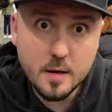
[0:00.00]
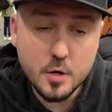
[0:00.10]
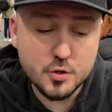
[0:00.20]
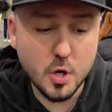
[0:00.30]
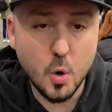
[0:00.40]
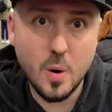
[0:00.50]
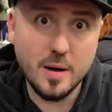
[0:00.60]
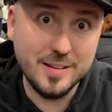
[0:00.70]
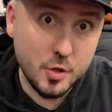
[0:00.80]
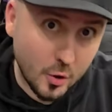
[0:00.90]
So
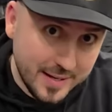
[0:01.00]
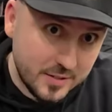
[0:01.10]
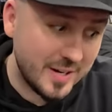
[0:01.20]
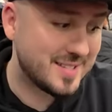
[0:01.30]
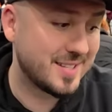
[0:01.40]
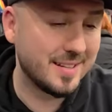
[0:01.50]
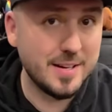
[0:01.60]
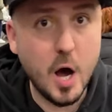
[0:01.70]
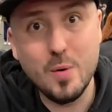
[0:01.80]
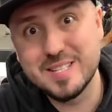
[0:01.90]
your leader is
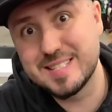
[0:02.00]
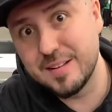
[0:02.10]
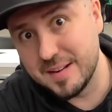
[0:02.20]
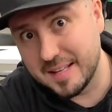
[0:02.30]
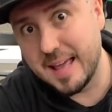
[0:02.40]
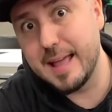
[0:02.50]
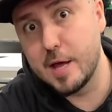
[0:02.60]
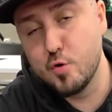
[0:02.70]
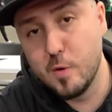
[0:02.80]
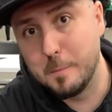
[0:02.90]
now a 7k
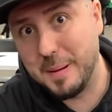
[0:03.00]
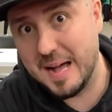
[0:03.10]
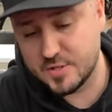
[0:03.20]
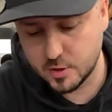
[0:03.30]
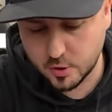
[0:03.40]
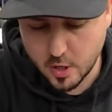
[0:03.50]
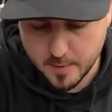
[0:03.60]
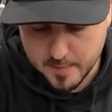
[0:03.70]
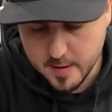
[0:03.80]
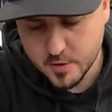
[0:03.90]
and you will pass the turn.
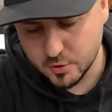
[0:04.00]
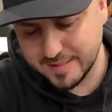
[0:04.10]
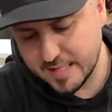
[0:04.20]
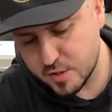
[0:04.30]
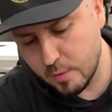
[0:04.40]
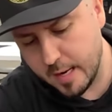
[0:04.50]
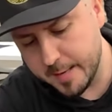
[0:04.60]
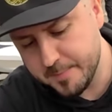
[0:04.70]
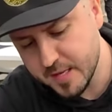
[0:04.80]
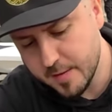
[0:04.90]
So that's
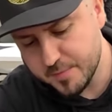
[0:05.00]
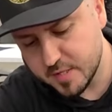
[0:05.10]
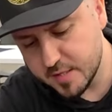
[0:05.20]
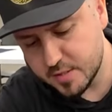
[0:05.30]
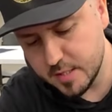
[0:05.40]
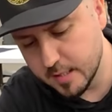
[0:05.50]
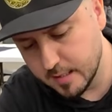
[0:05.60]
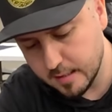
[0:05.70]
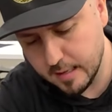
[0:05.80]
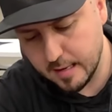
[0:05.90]
why this
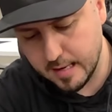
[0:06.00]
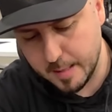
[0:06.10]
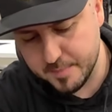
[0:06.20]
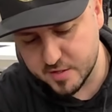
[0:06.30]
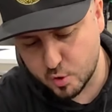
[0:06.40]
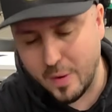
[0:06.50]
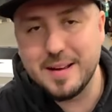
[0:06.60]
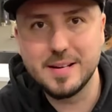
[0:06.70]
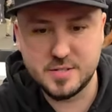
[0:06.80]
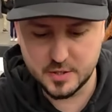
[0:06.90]
here, it's
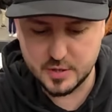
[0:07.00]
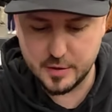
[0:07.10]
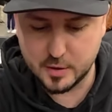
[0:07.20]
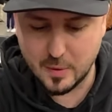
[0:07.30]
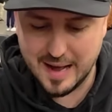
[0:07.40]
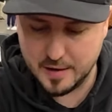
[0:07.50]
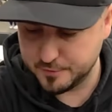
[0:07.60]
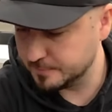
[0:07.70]
quite necessary to have.